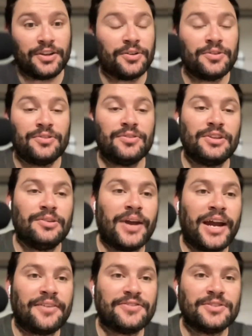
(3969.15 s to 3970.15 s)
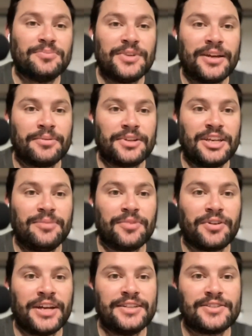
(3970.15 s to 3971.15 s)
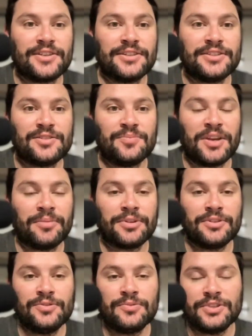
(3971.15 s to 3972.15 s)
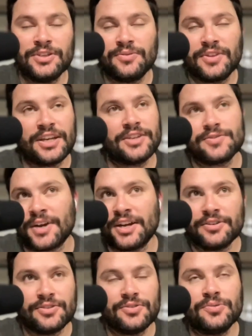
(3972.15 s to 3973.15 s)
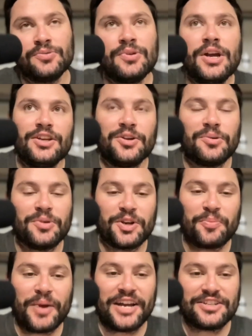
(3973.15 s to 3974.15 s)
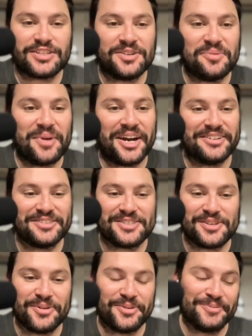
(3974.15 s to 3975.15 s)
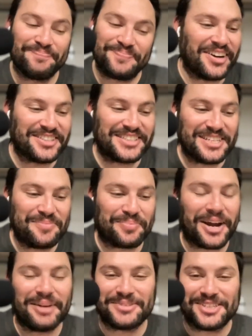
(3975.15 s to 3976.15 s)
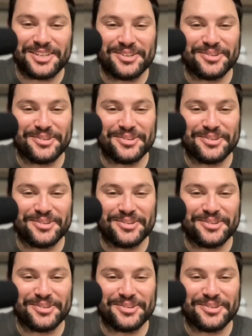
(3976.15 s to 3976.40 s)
You have to be able to keep the lights on to be able to do what you think is right or do, what you're passionate about. So honestly, props